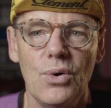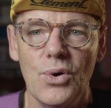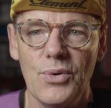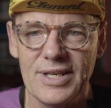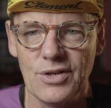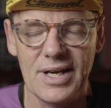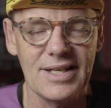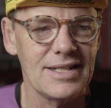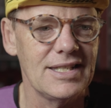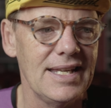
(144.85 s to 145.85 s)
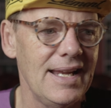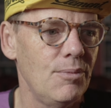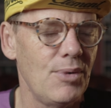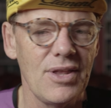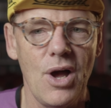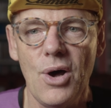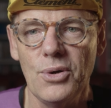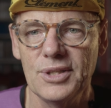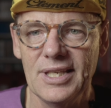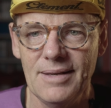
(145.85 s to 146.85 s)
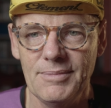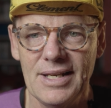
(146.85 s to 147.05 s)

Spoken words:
or he's not in a team where the whole team